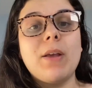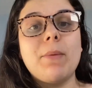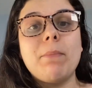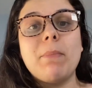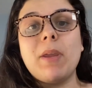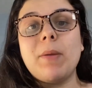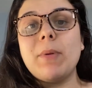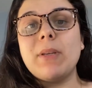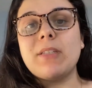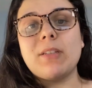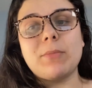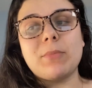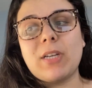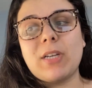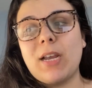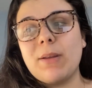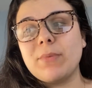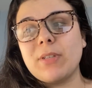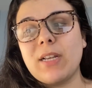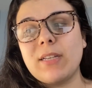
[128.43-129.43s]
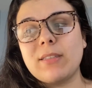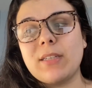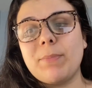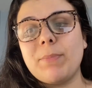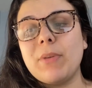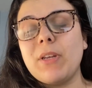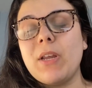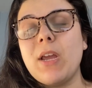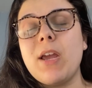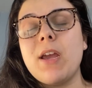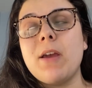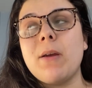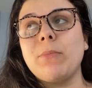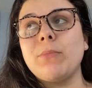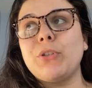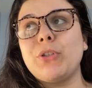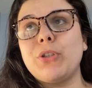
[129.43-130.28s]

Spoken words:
Maybe sometimes asking him